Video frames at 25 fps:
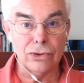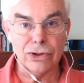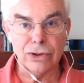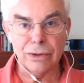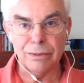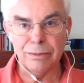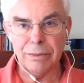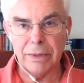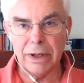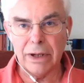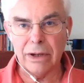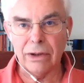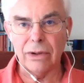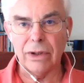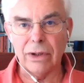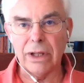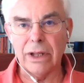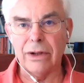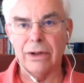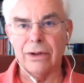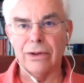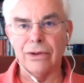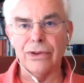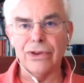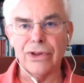in mental
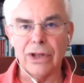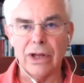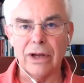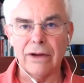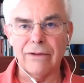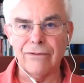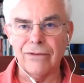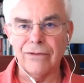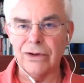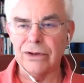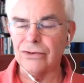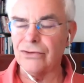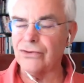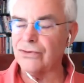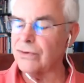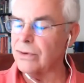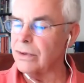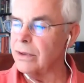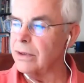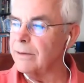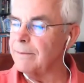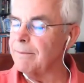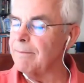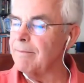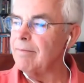health,
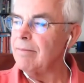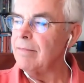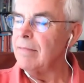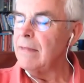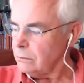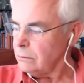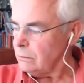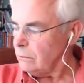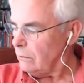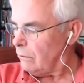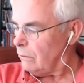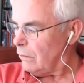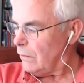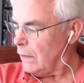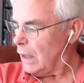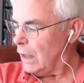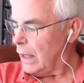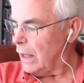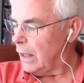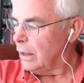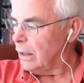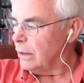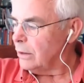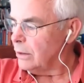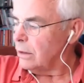obviously.
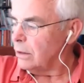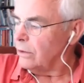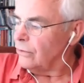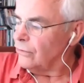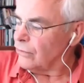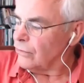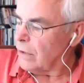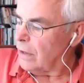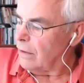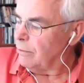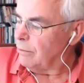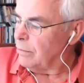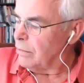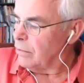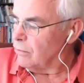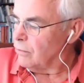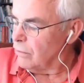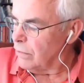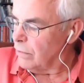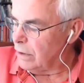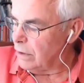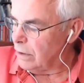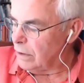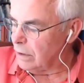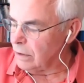And as I've been
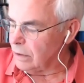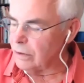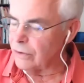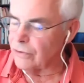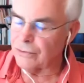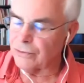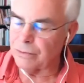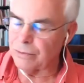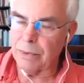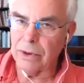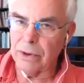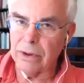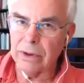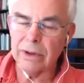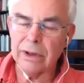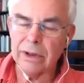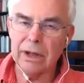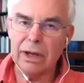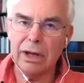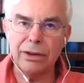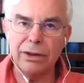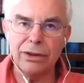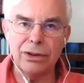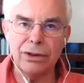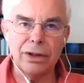reading this book, and
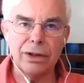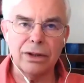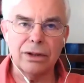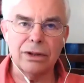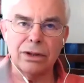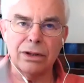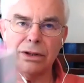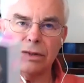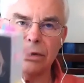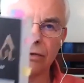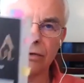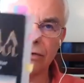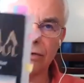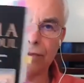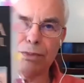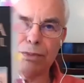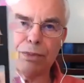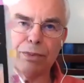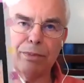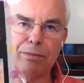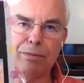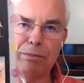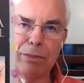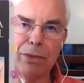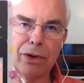I think that this
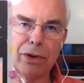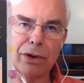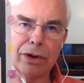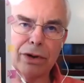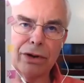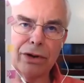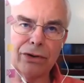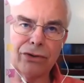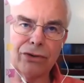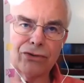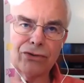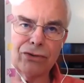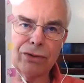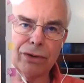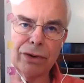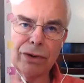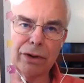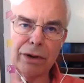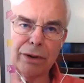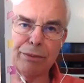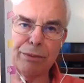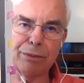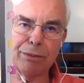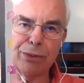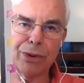book is
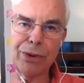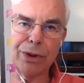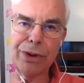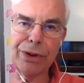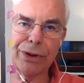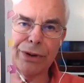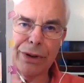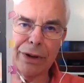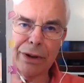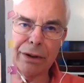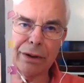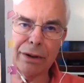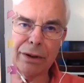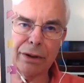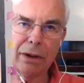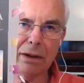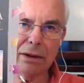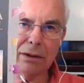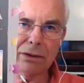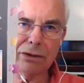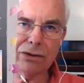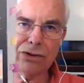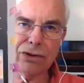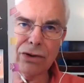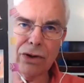really brilliant
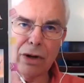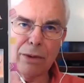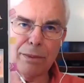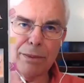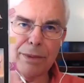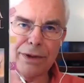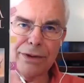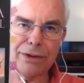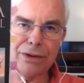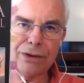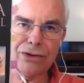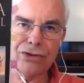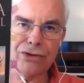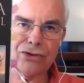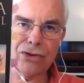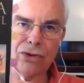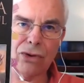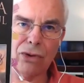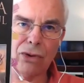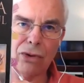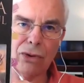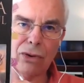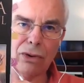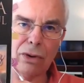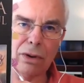Trauma and the
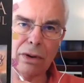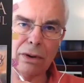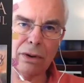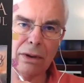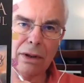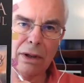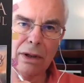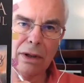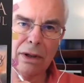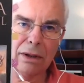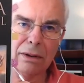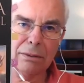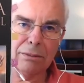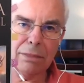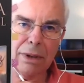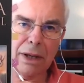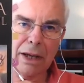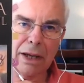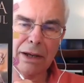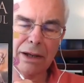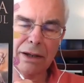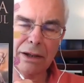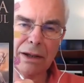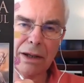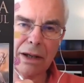Soul
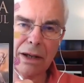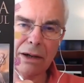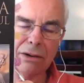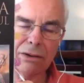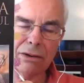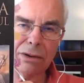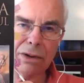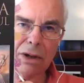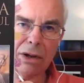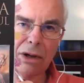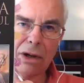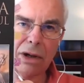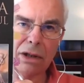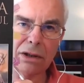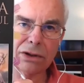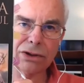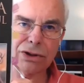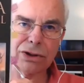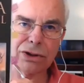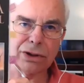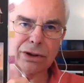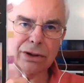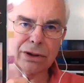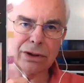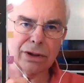by Donald
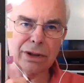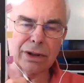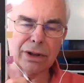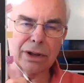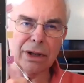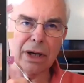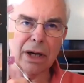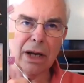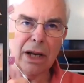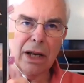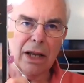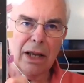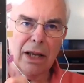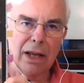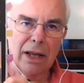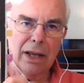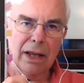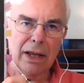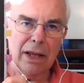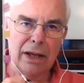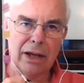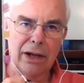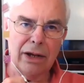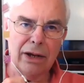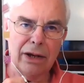Kalsched. And
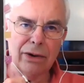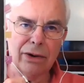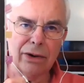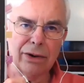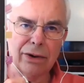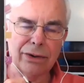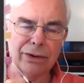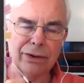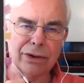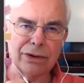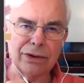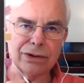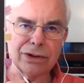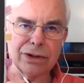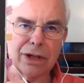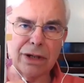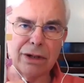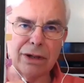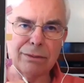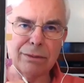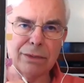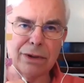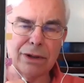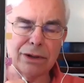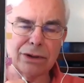here in this
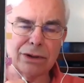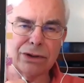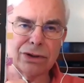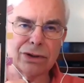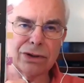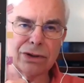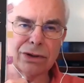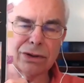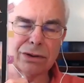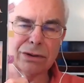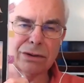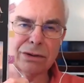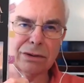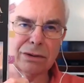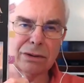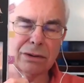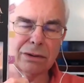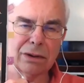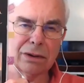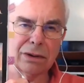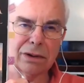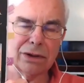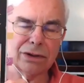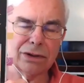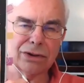image
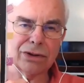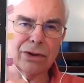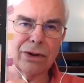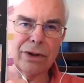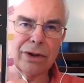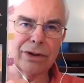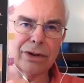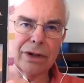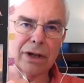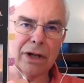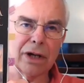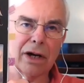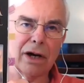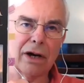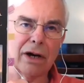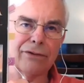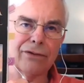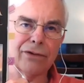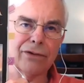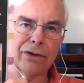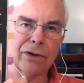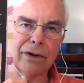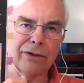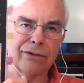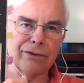that's on the
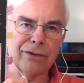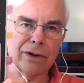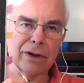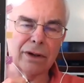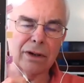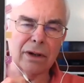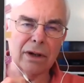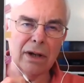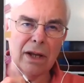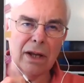cover of it,